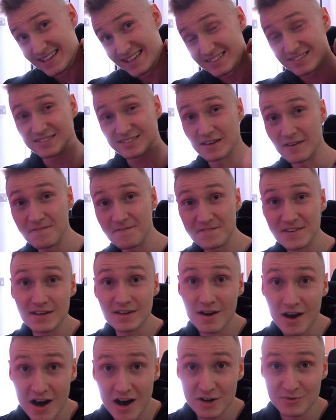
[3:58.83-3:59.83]
it's
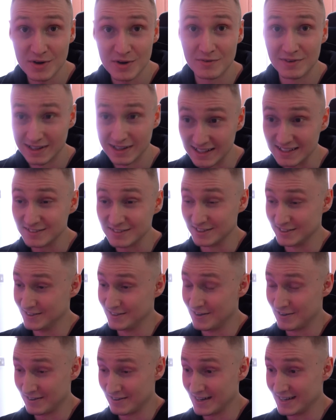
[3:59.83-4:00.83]
something hardware related,
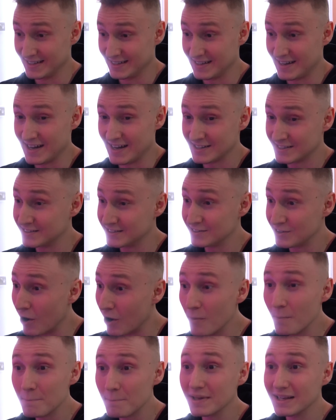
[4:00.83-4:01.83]
all right? I don't